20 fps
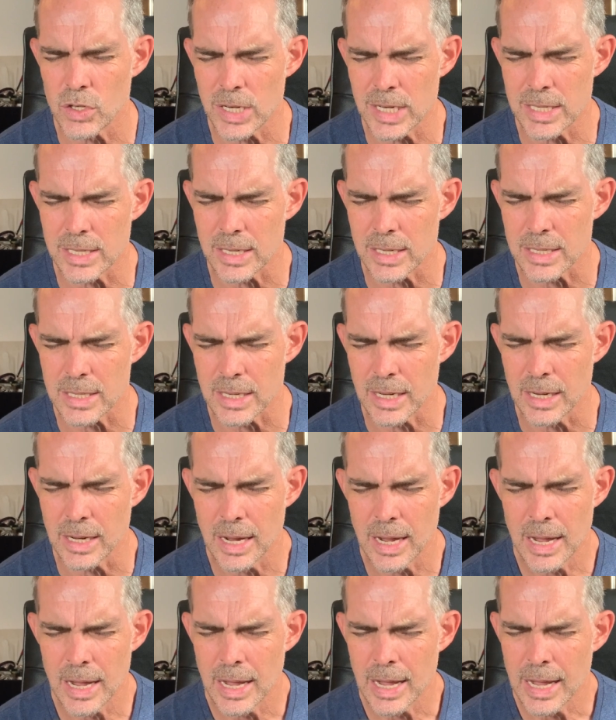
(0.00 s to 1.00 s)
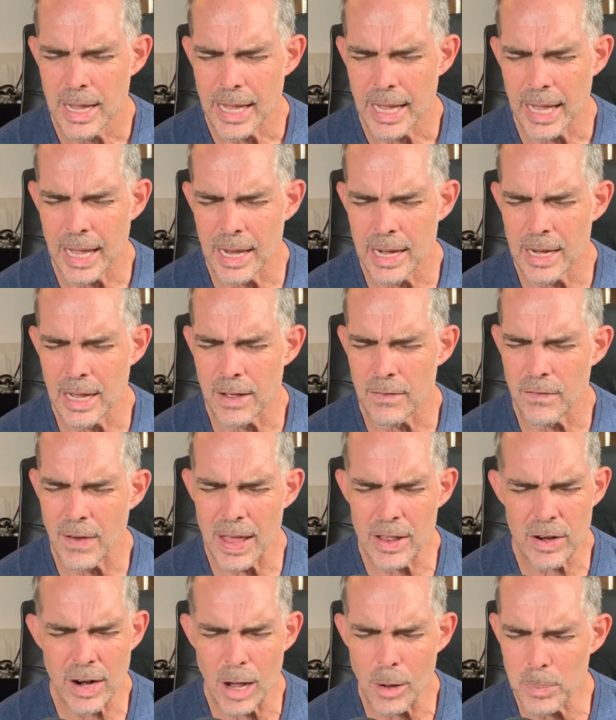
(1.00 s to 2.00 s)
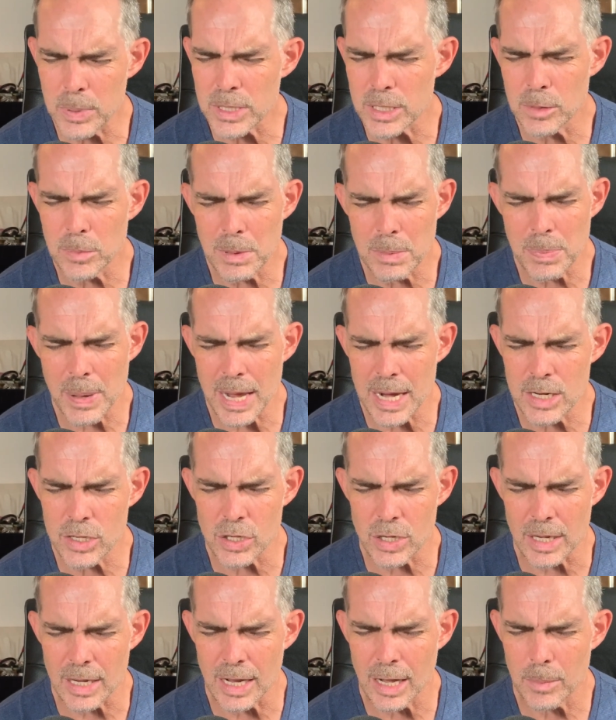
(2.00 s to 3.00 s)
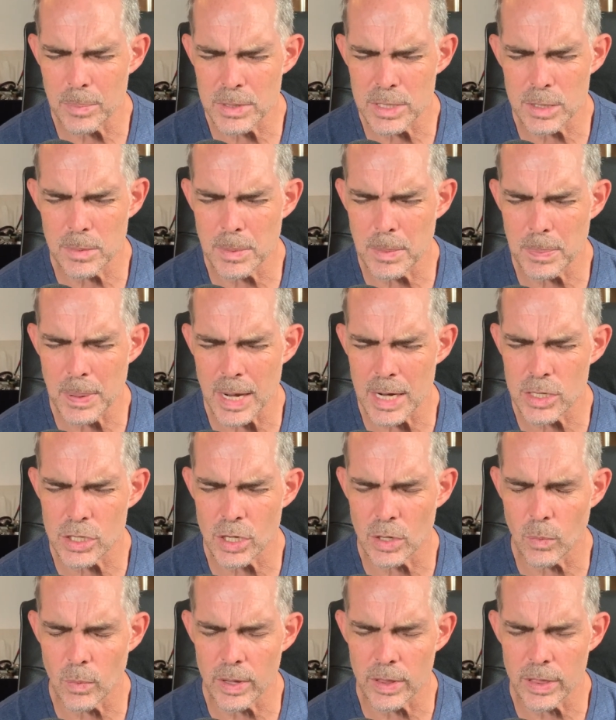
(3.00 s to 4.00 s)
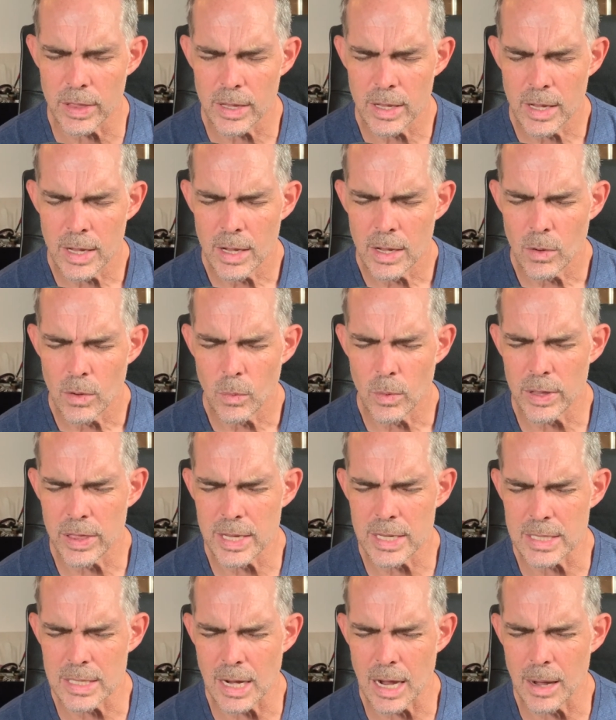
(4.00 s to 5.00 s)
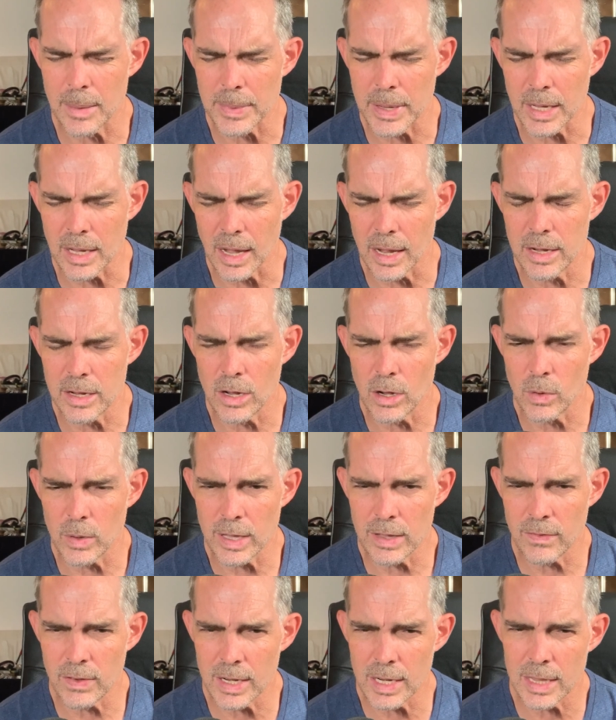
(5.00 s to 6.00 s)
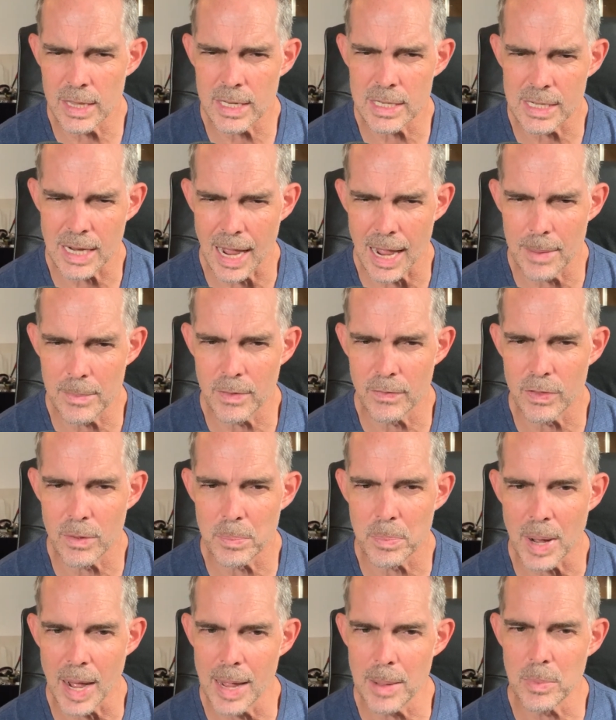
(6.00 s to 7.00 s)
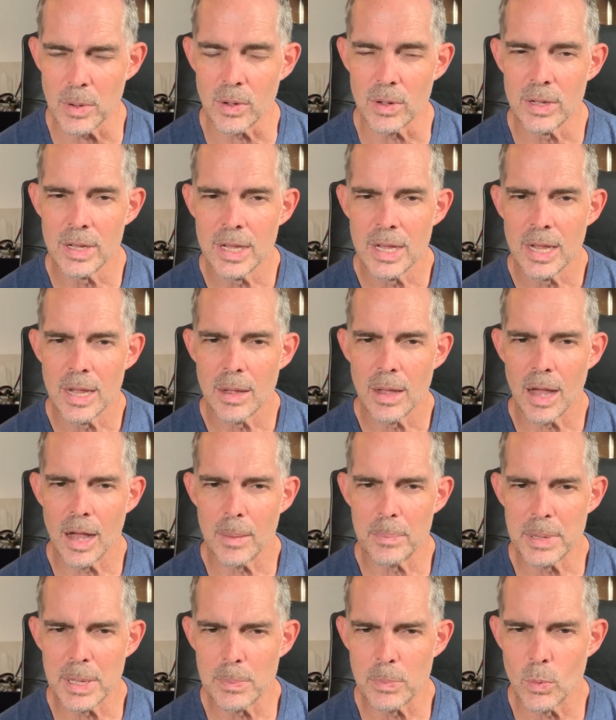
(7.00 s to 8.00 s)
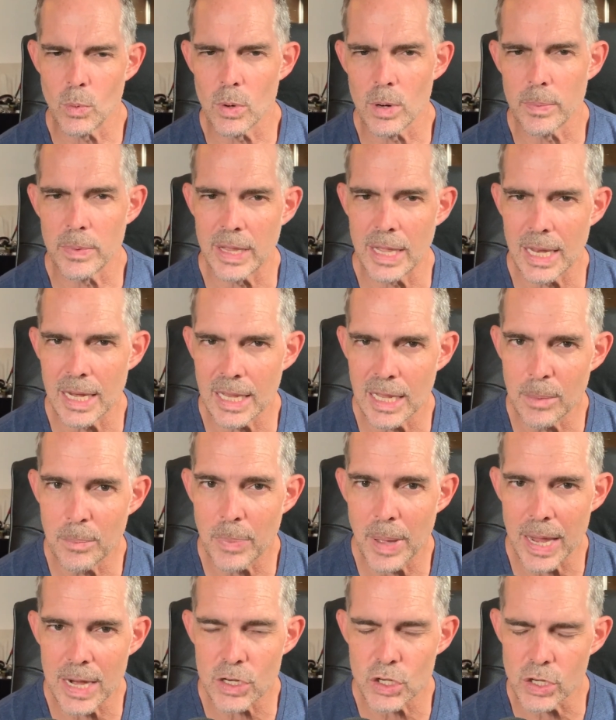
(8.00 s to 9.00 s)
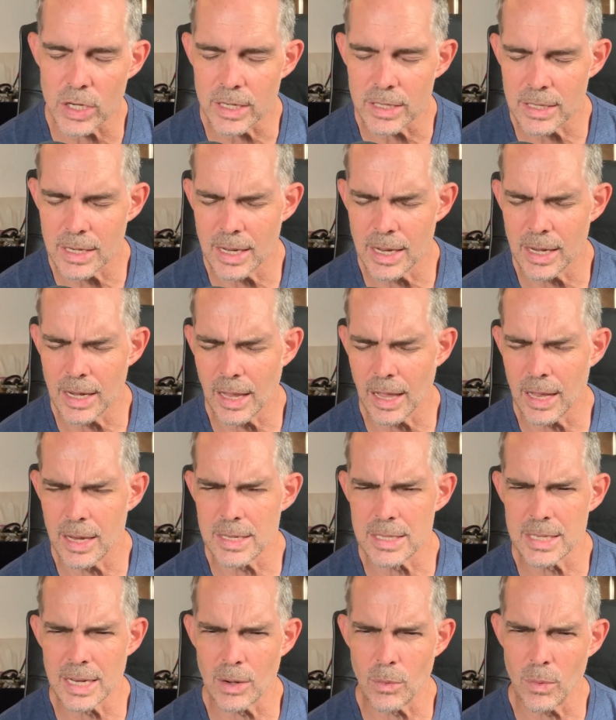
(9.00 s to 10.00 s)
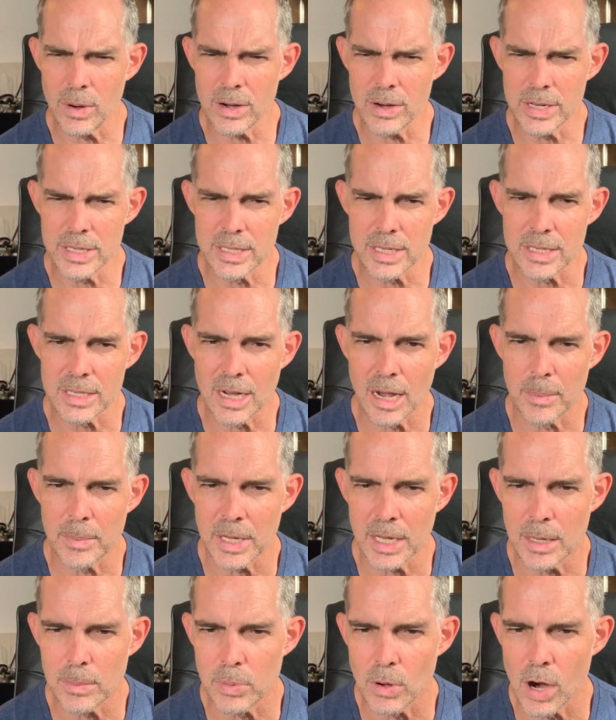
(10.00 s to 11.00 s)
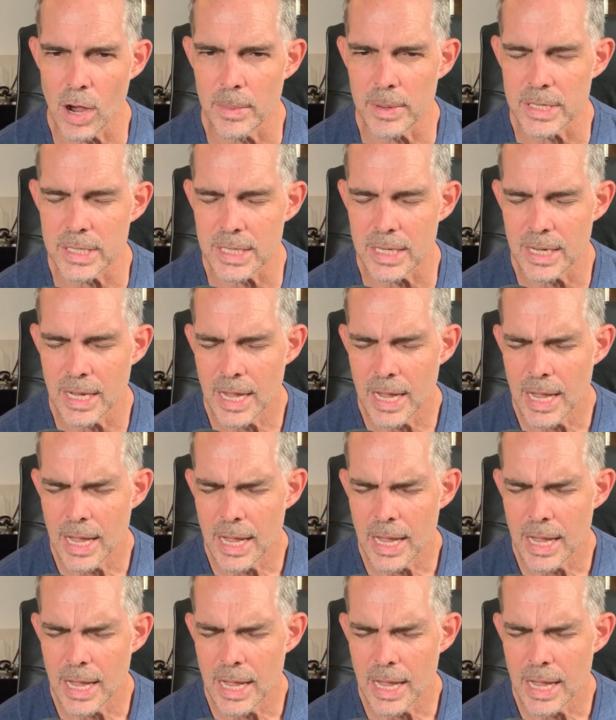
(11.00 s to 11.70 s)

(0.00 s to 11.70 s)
Jesus. And Father, help us to be patient. Help us to be patient with with his coming. I know even in the time of the Bible, people were getting impatient and saying, where is this coming he promised?